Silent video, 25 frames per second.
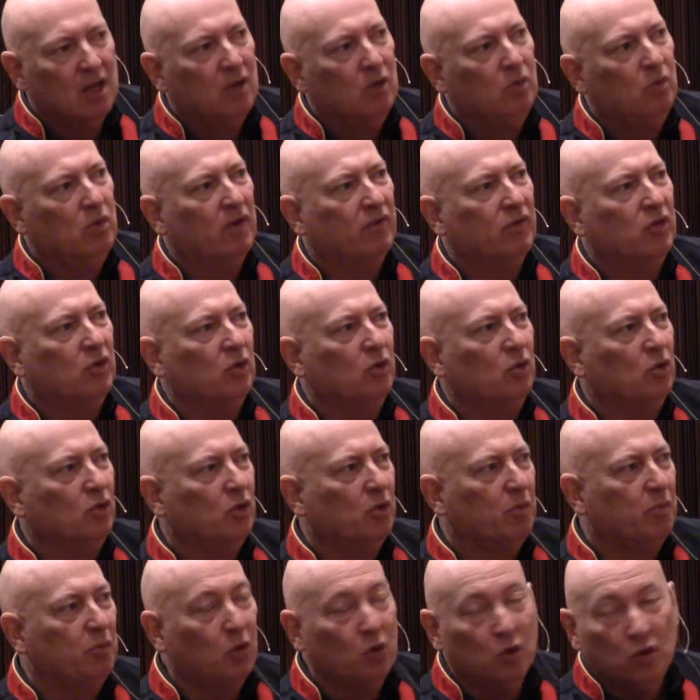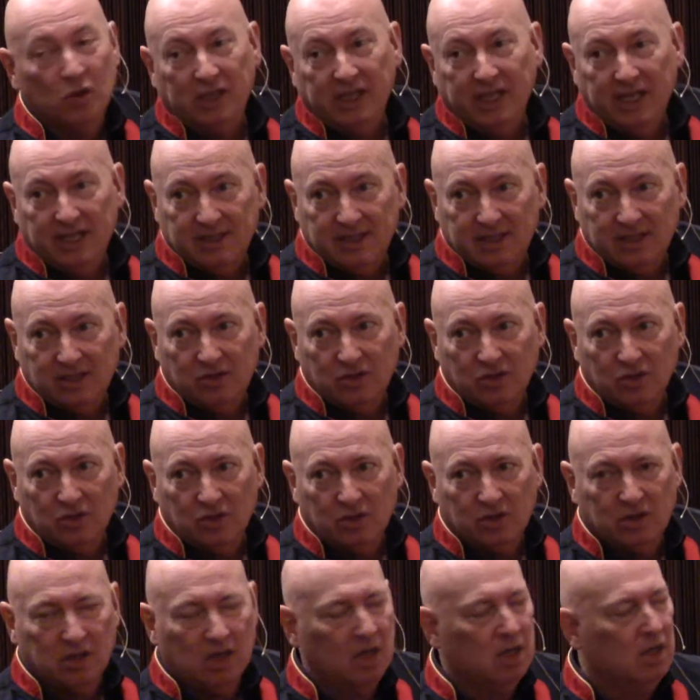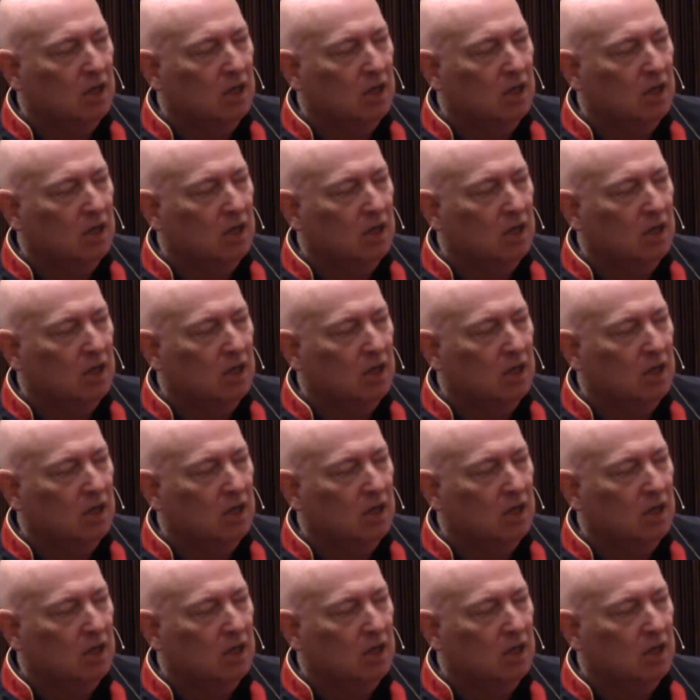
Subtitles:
We have to cook the bolognese sauce,